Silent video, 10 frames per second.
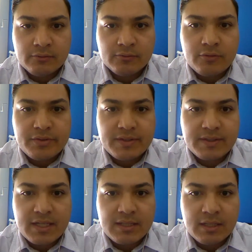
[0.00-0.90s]
de Roon
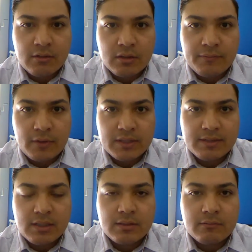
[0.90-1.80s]
sending off, I
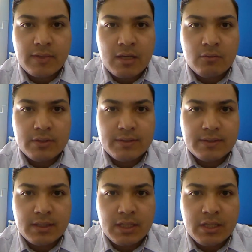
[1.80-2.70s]
think that was
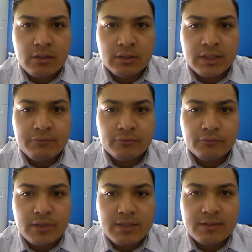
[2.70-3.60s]
the only
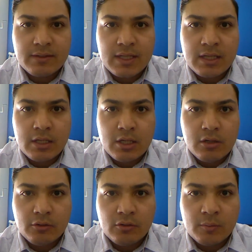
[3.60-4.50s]
reason that
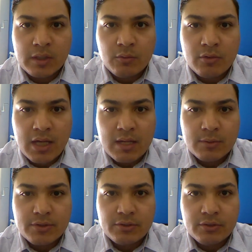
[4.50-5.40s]
Roma were
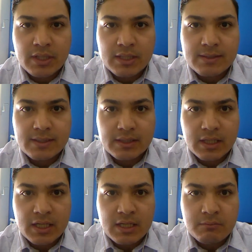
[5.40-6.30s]
able to get into the
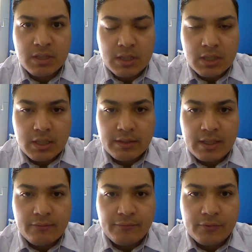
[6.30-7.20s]
game.
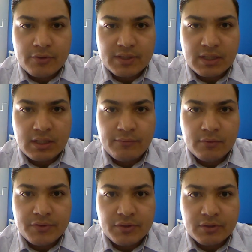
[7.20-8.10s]
That first half
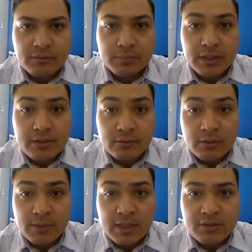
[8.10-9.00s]
was a complete
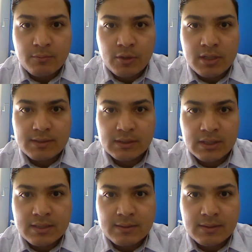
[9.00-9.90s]
domination by
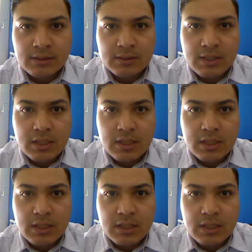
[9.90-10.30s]
Atalanta.